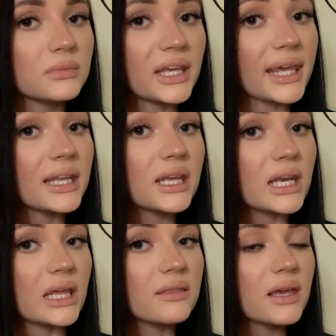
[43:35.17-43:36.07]
get
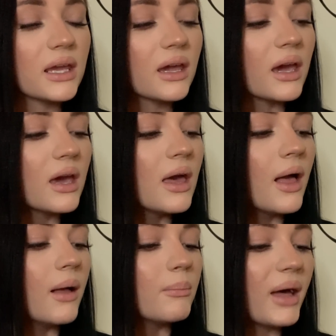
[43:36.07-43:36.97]
anything,
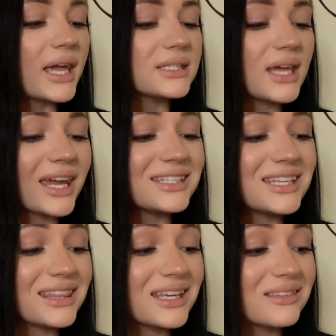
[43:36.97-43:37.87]
but I
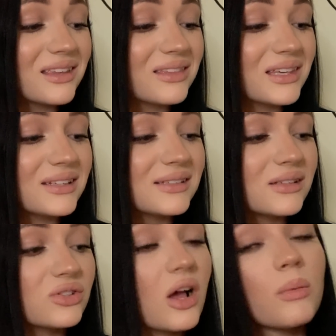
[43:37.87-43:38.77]
did think that this top